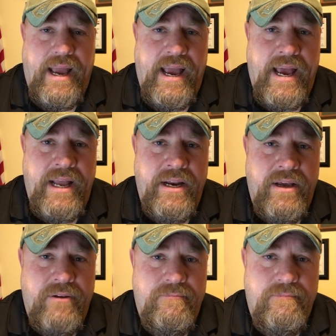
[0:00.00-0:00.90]

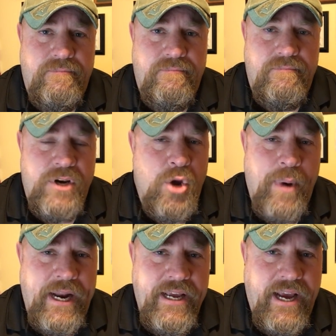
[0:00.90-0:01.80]
and
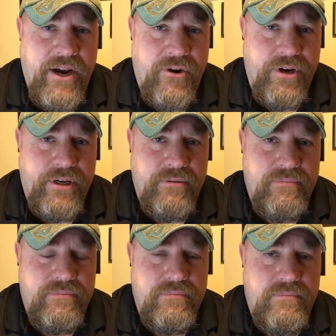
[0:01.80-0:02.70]
nobody cared.
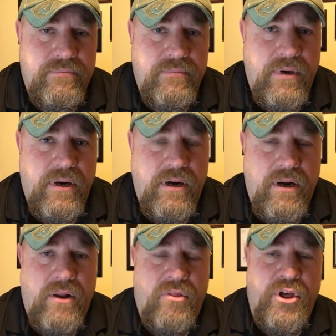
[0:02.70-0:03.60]

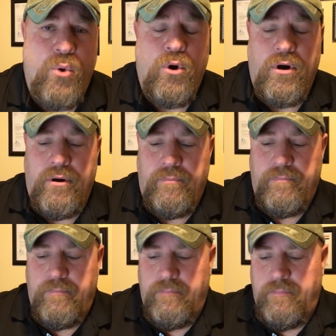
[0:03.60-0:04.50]
There were
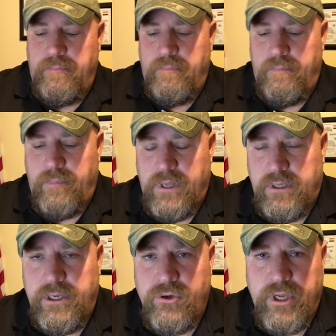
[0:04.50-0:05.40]

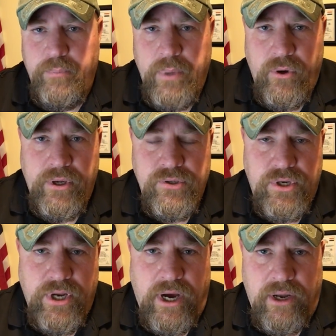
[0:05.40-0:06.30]
literally millions
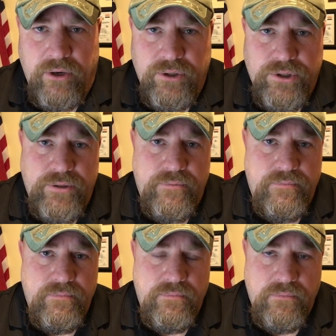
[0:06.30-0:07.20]
of dollars
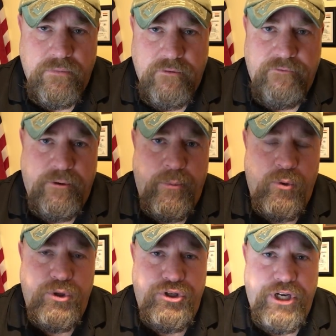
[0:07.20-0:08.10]
from a
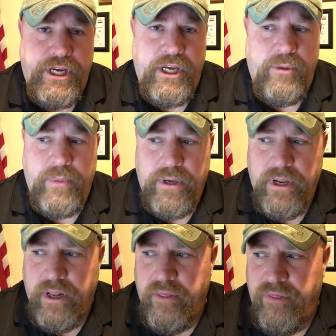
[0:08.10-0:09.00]
regime
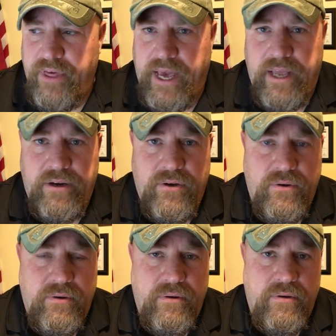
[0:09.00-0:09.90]
that
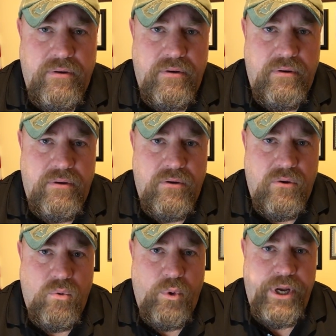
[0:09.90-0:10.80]

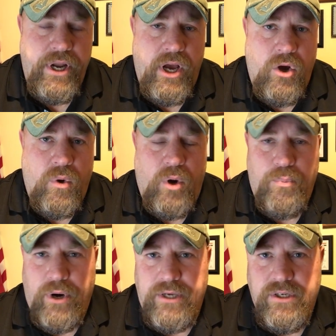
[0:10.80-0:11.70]
we know
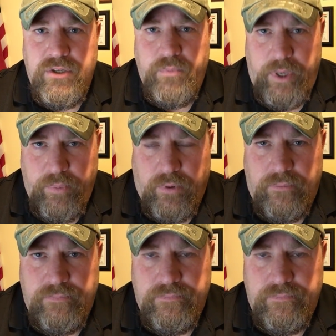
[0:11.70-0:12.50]
oppresses people,